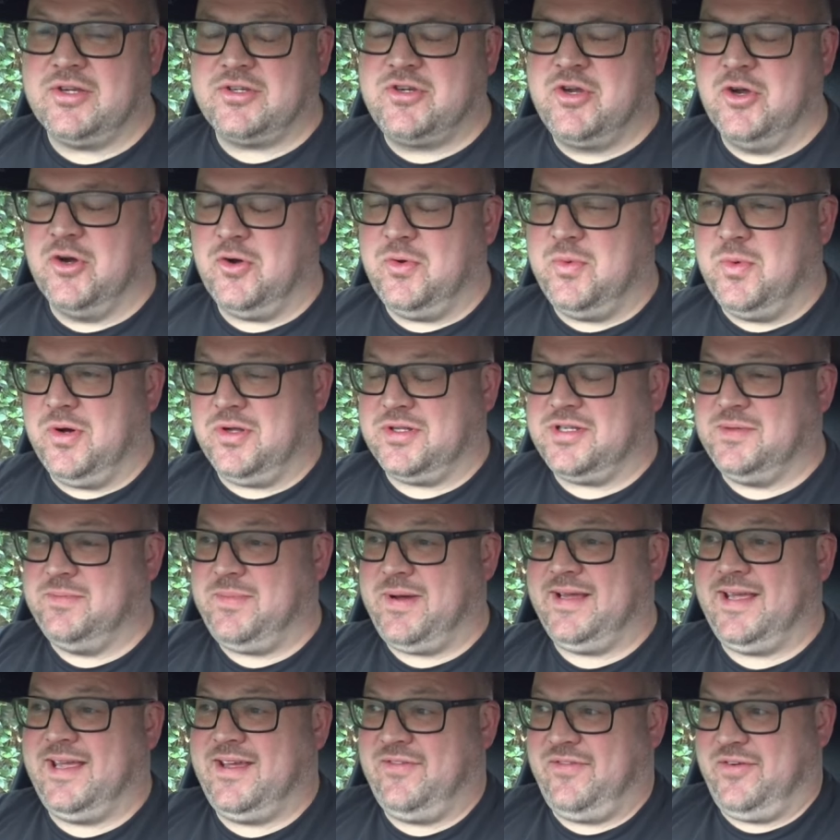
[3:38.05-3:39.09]
sure what to
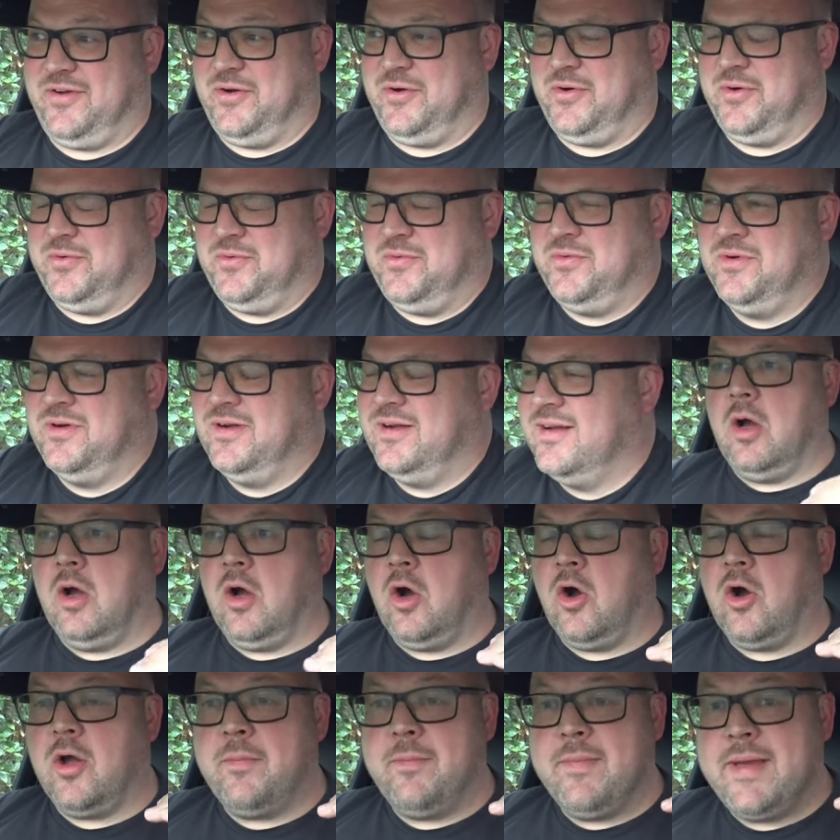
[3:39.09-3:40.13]
make of it all.
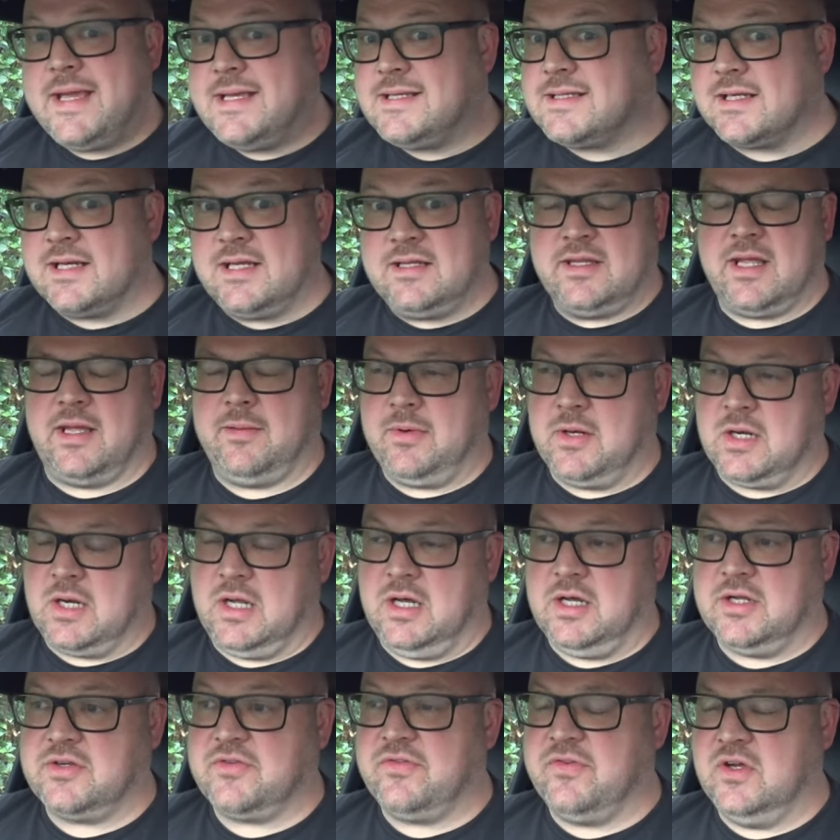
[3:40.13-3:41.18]
I immediately dipped the
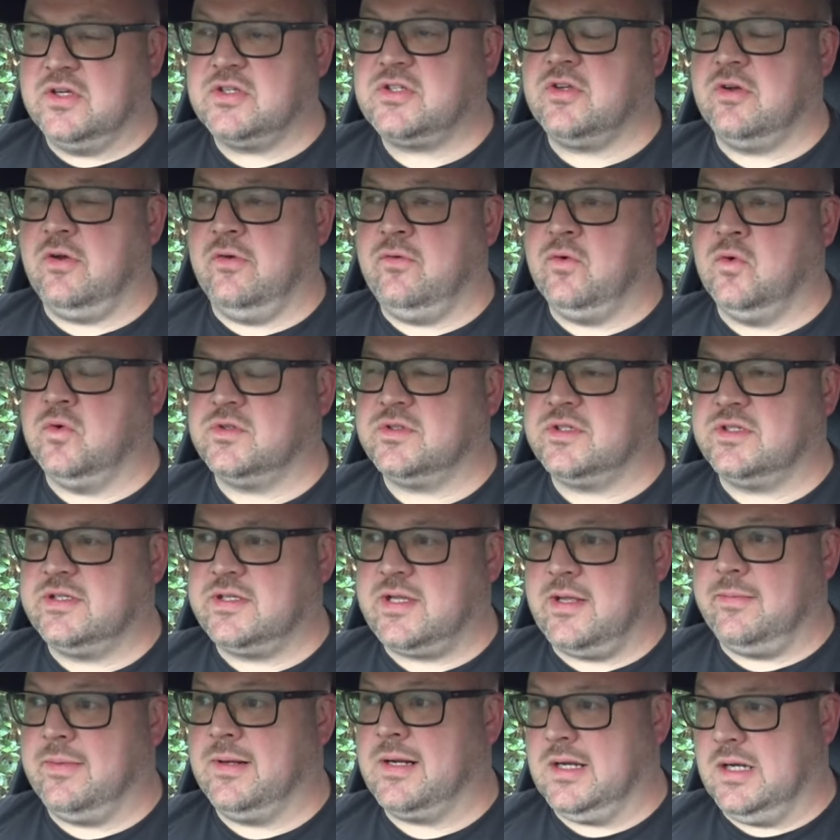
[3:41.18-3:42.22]
clutch. First thing I thought was to
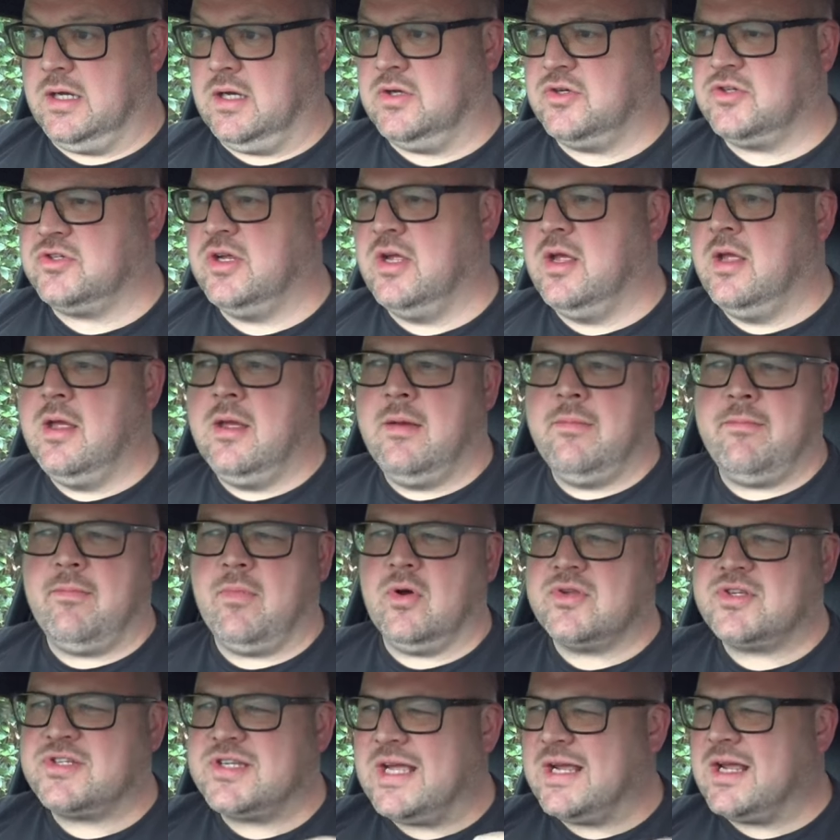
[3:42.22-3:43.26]
dip the clutch.
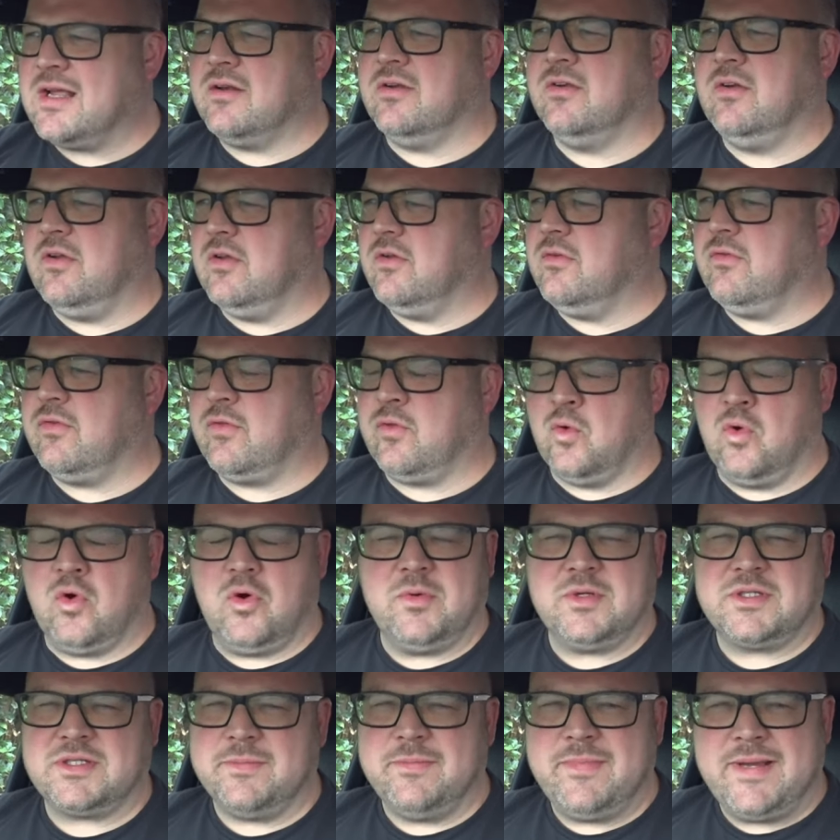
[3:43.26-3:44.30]
My second
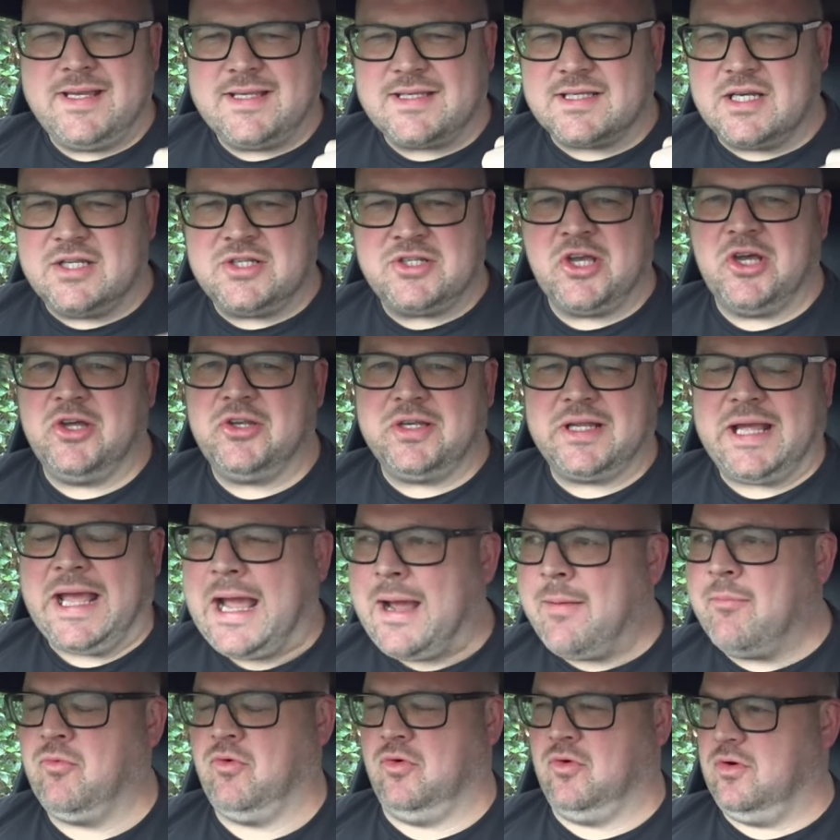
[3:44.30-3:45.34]
thought was immediately turn the
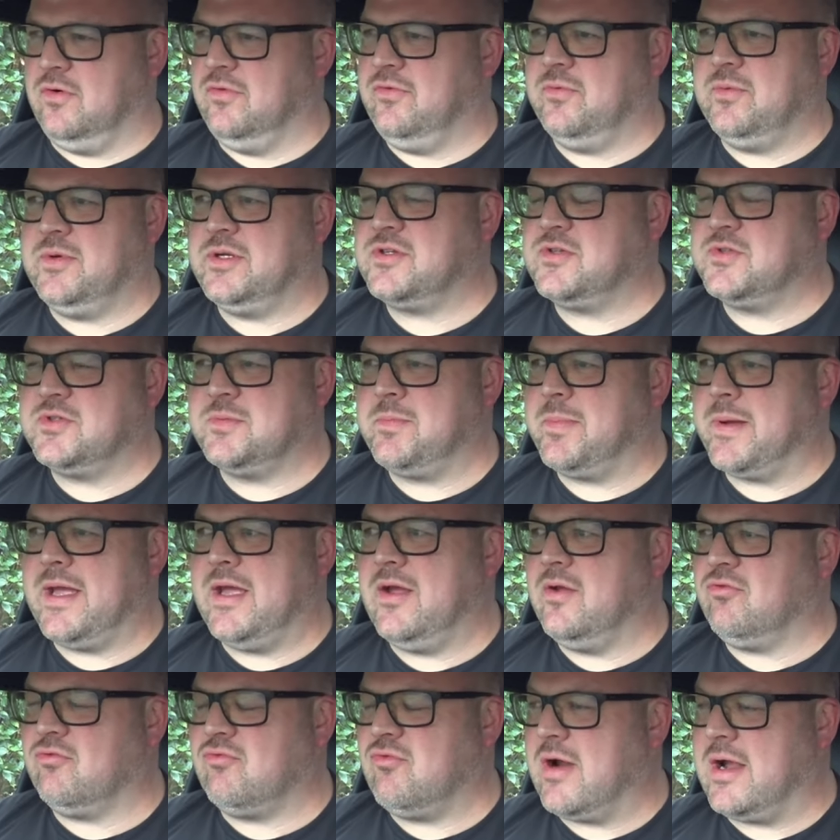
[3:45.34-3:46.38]
camera off, which is a
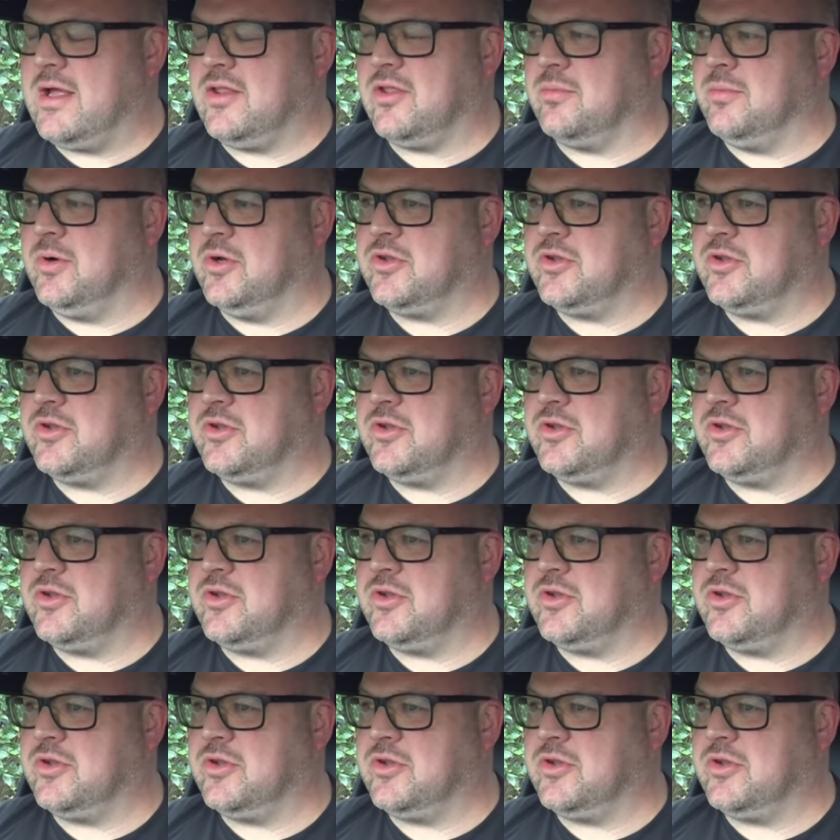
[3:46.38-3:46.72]
bit random.